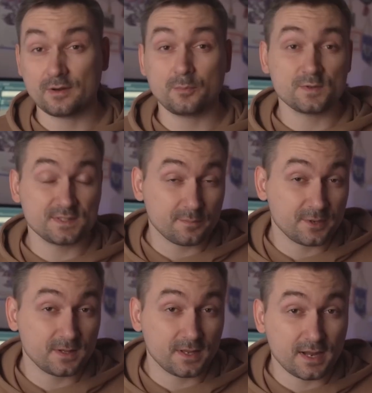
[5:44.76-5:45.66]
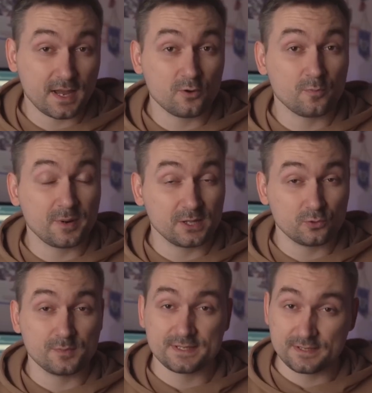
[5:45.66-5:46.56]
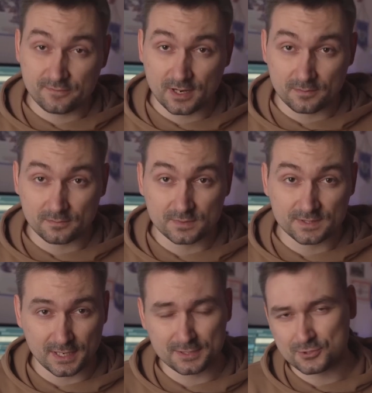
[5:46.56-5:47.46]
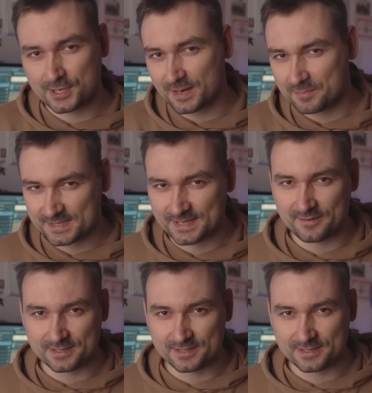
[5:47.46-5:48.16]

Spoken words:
you think about this question after you left a like under this video.